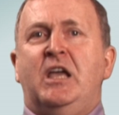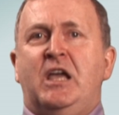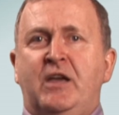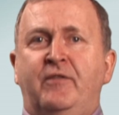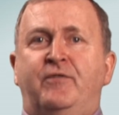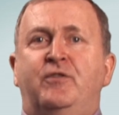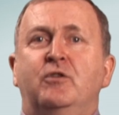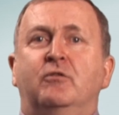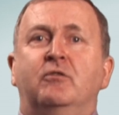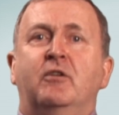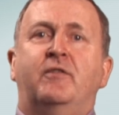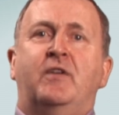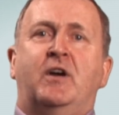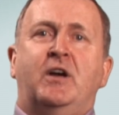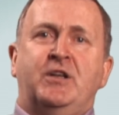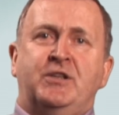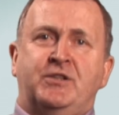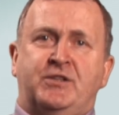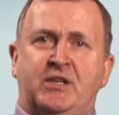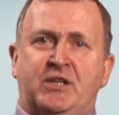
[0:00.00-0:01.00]
If you
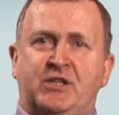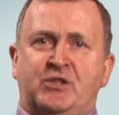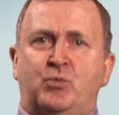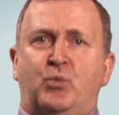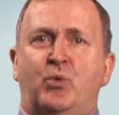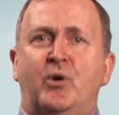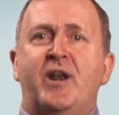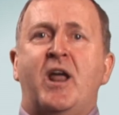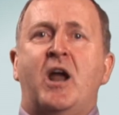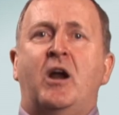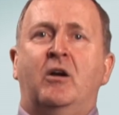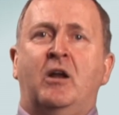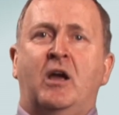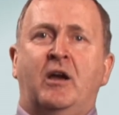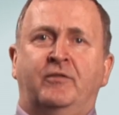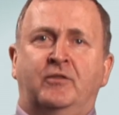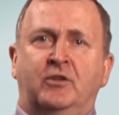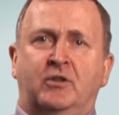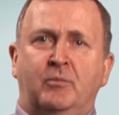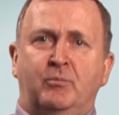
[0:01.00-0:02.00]
revise this 1 hour
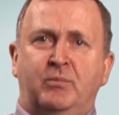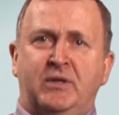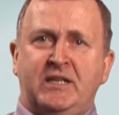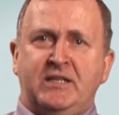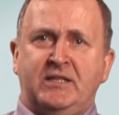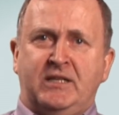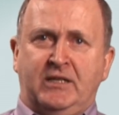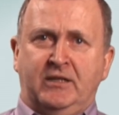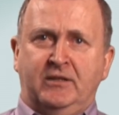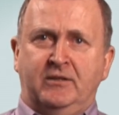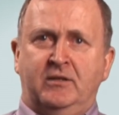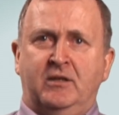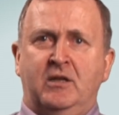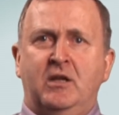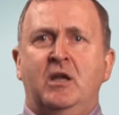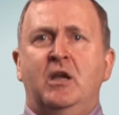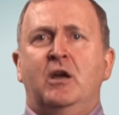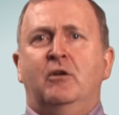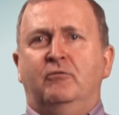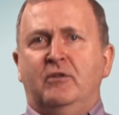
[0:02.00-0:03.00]
after completing it,
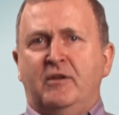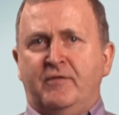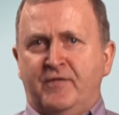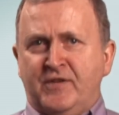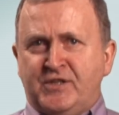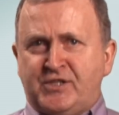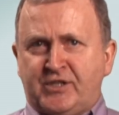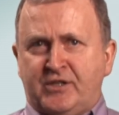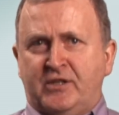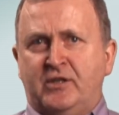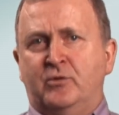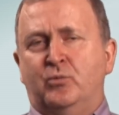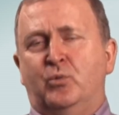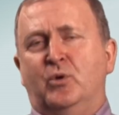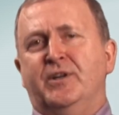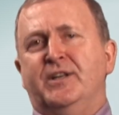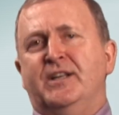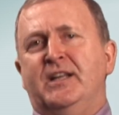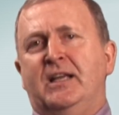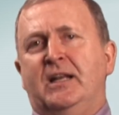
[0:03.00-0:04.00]
revisit it
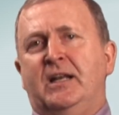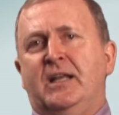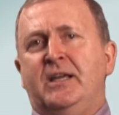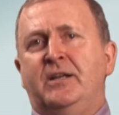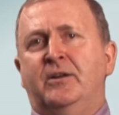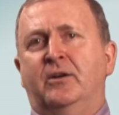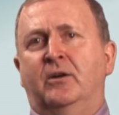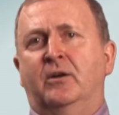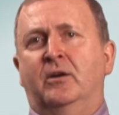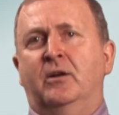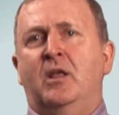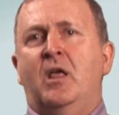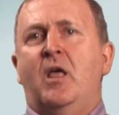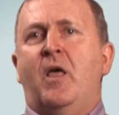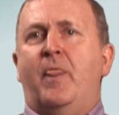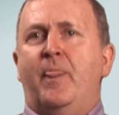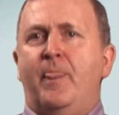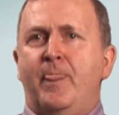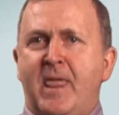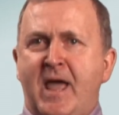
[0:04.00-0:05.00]
1 day later,
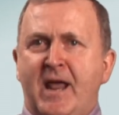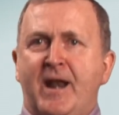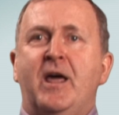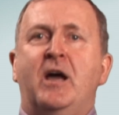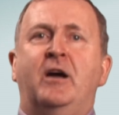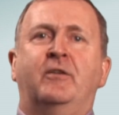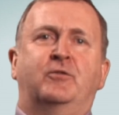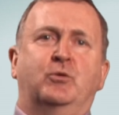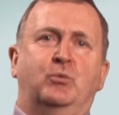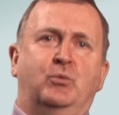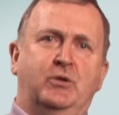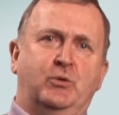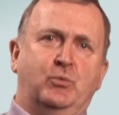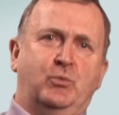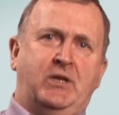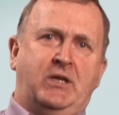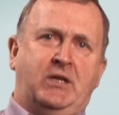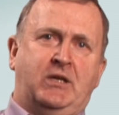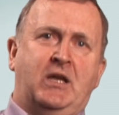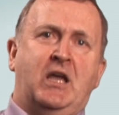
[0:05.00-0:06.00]
then after 1
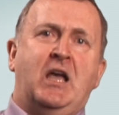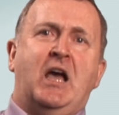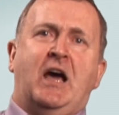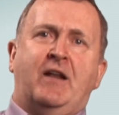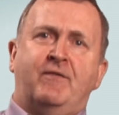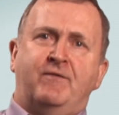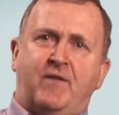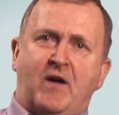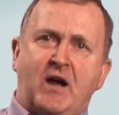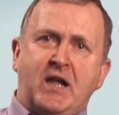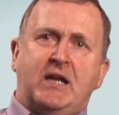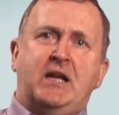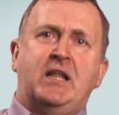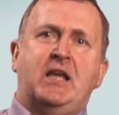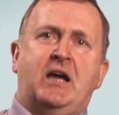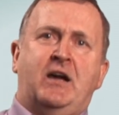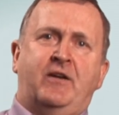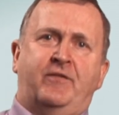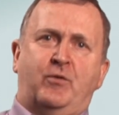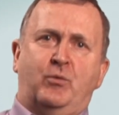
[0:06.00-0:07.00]
week, and finally
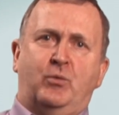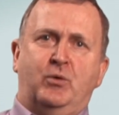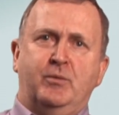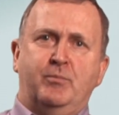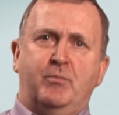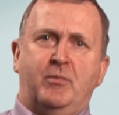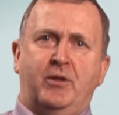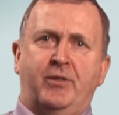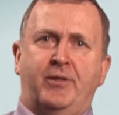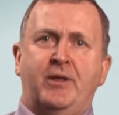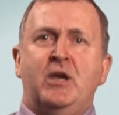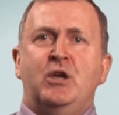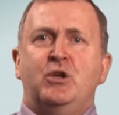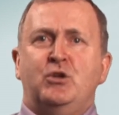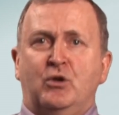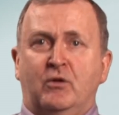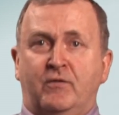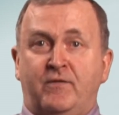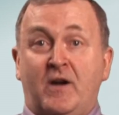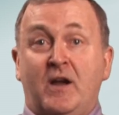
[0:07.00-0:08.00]
after 1 month,
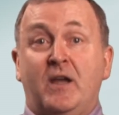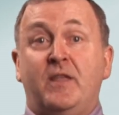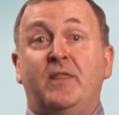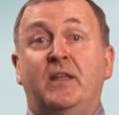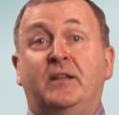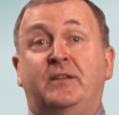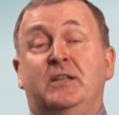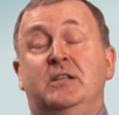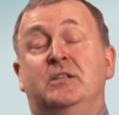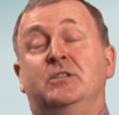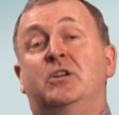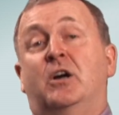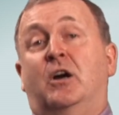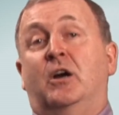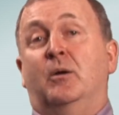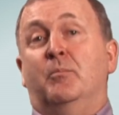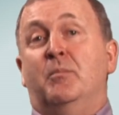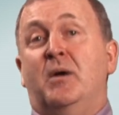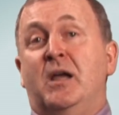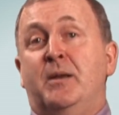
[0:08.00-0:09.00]
you'll find that the
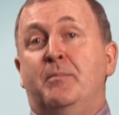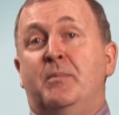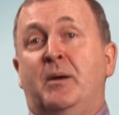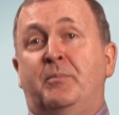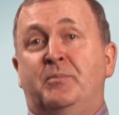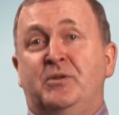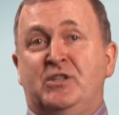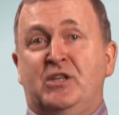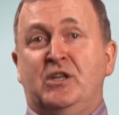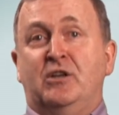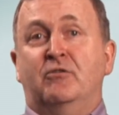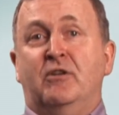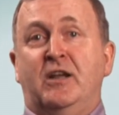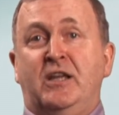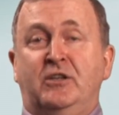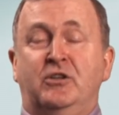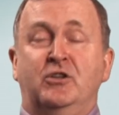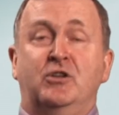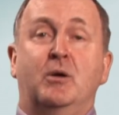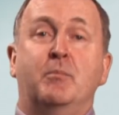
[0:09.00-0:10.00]
entire mind map is
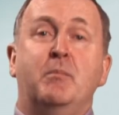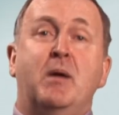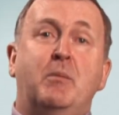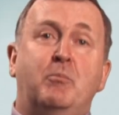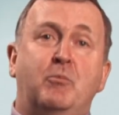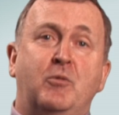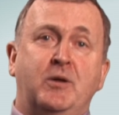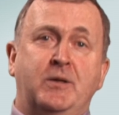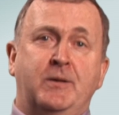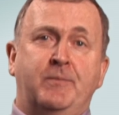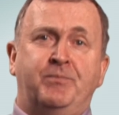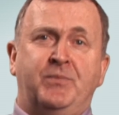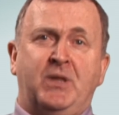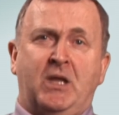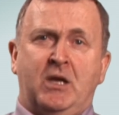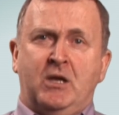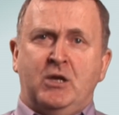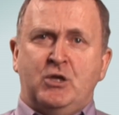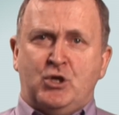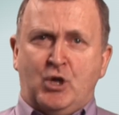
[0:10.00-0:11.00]
ingrained in your memory.
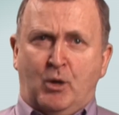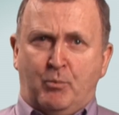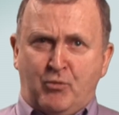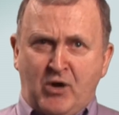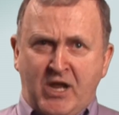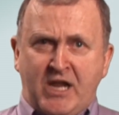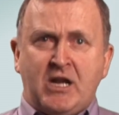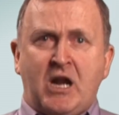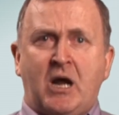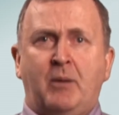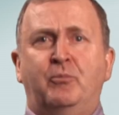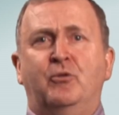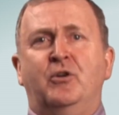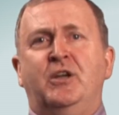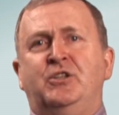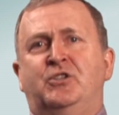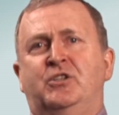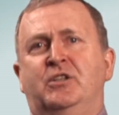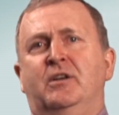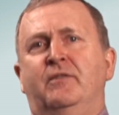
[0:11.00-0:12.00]
Your brain
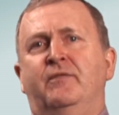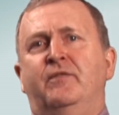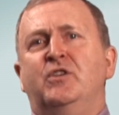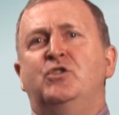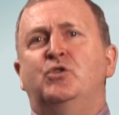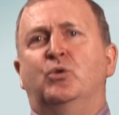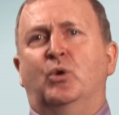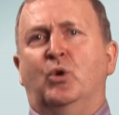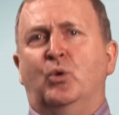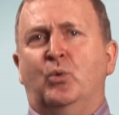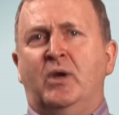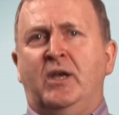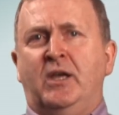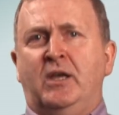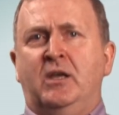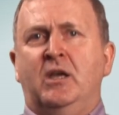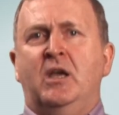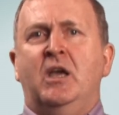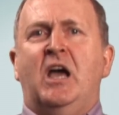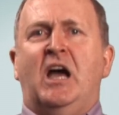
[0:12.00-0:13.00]
operates in a visual
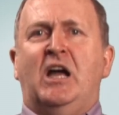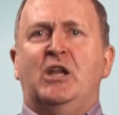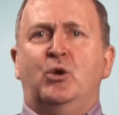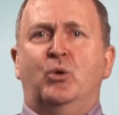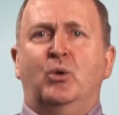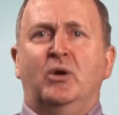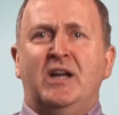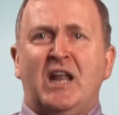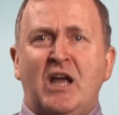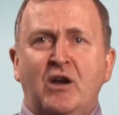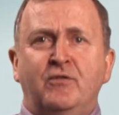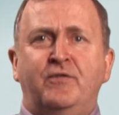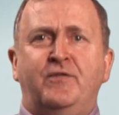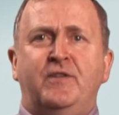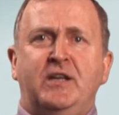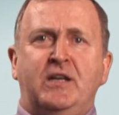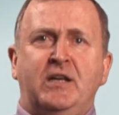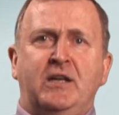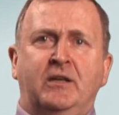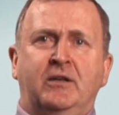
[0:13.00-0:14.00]
way and you are now
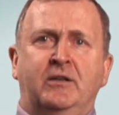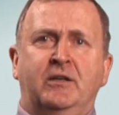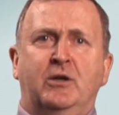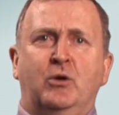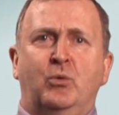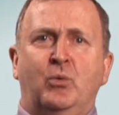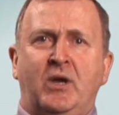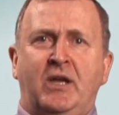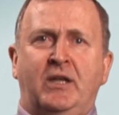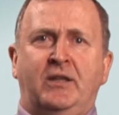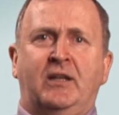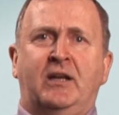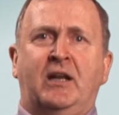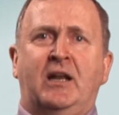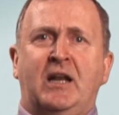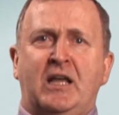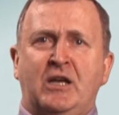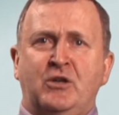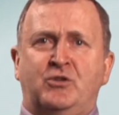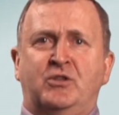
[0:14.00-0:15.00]
feeding it in a way that
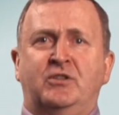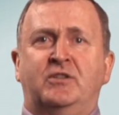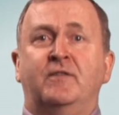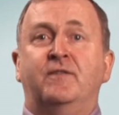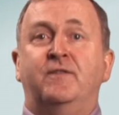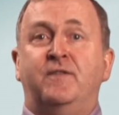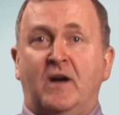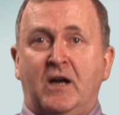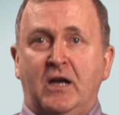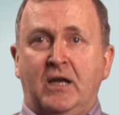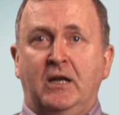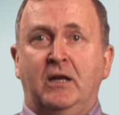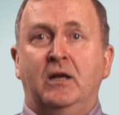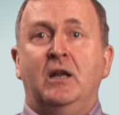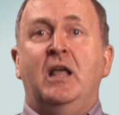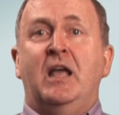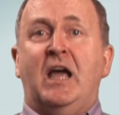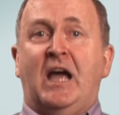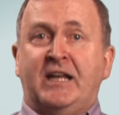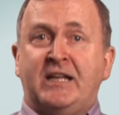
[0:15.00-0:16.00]
allows it to file
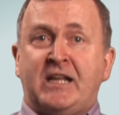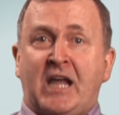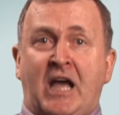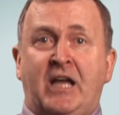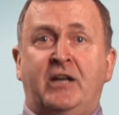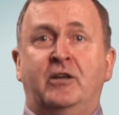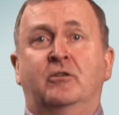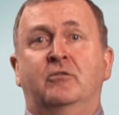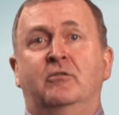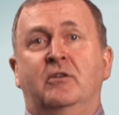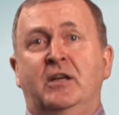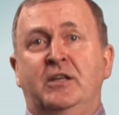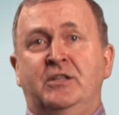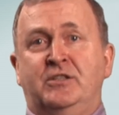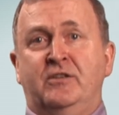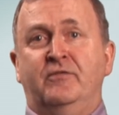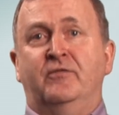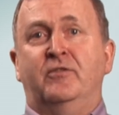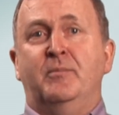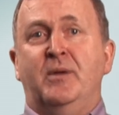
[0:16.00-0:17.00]
and
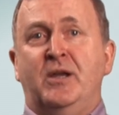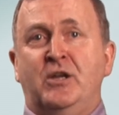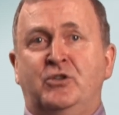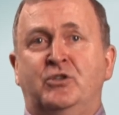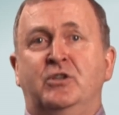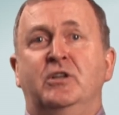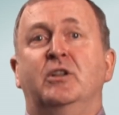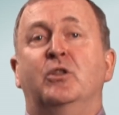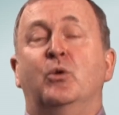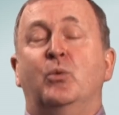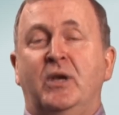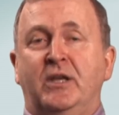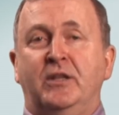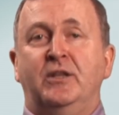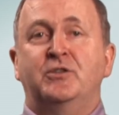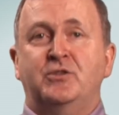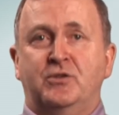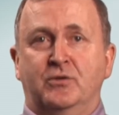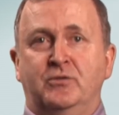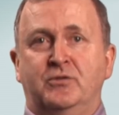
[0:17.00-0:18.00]
categorize information in the way
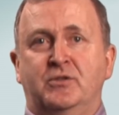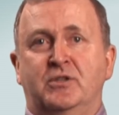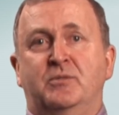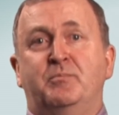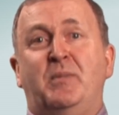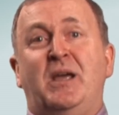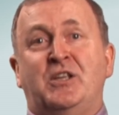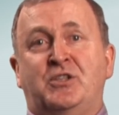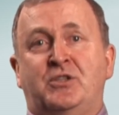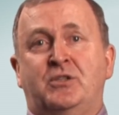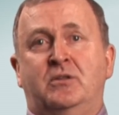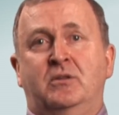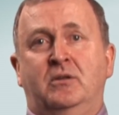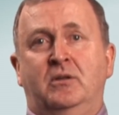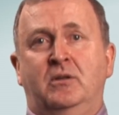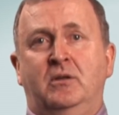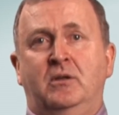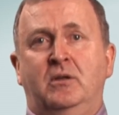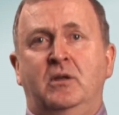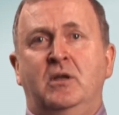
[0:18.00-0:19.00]
that suits it best.
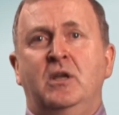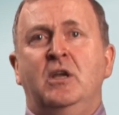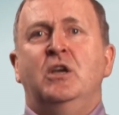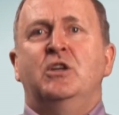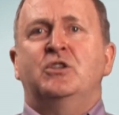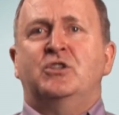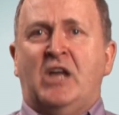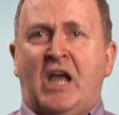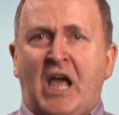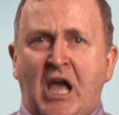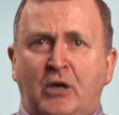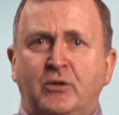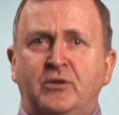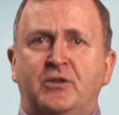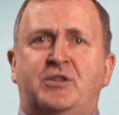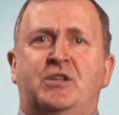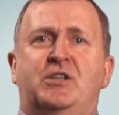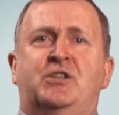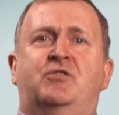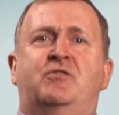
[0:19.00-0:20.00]
So how
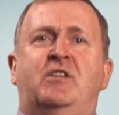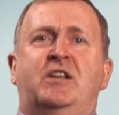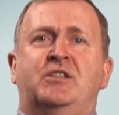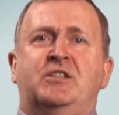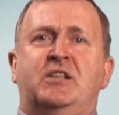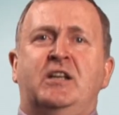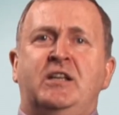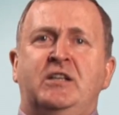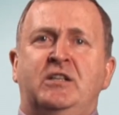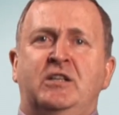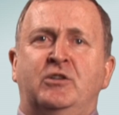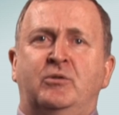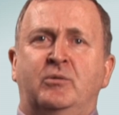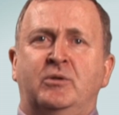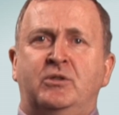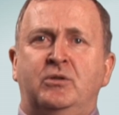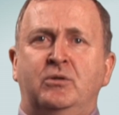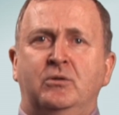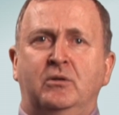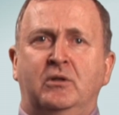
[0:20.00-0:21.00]
does this translate into a
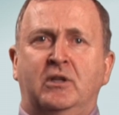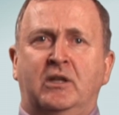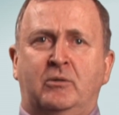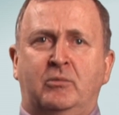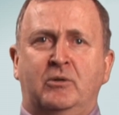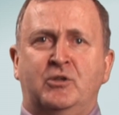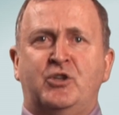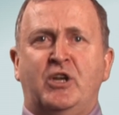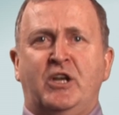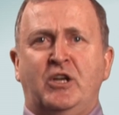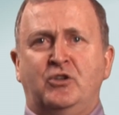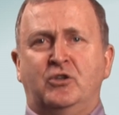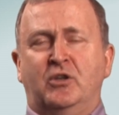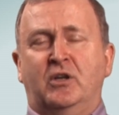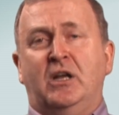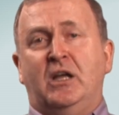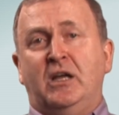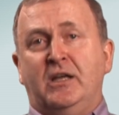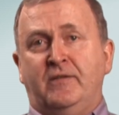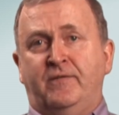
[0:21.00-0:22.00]
tool that will change your
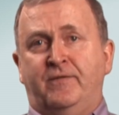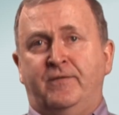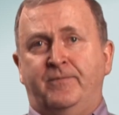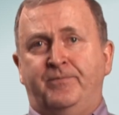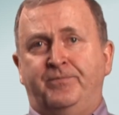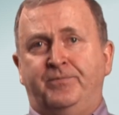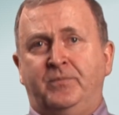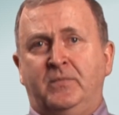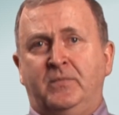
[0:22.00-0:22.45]
life?